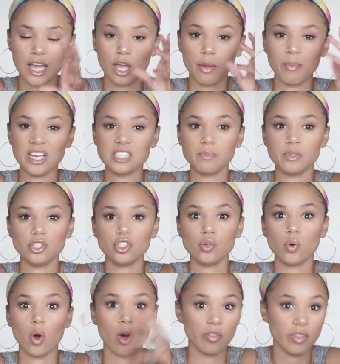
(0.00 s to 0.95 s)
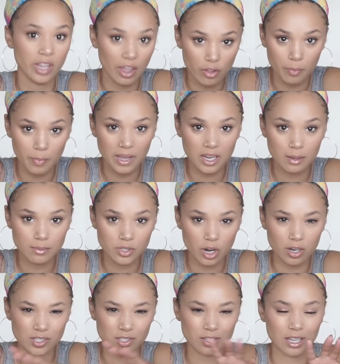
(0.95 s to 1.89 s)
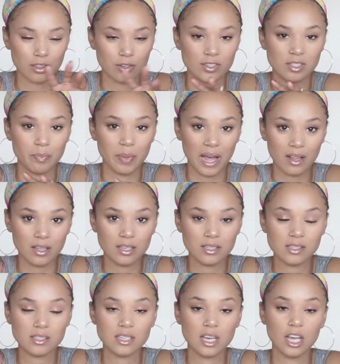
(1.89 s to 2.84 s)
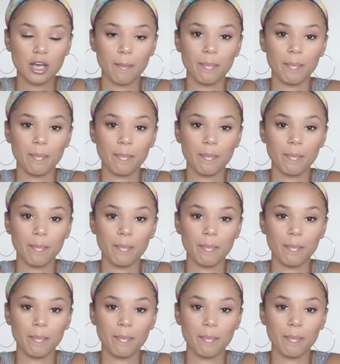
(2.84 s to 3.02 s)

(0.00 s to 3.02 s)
it makes me do all the other makeup dark so that there's balance.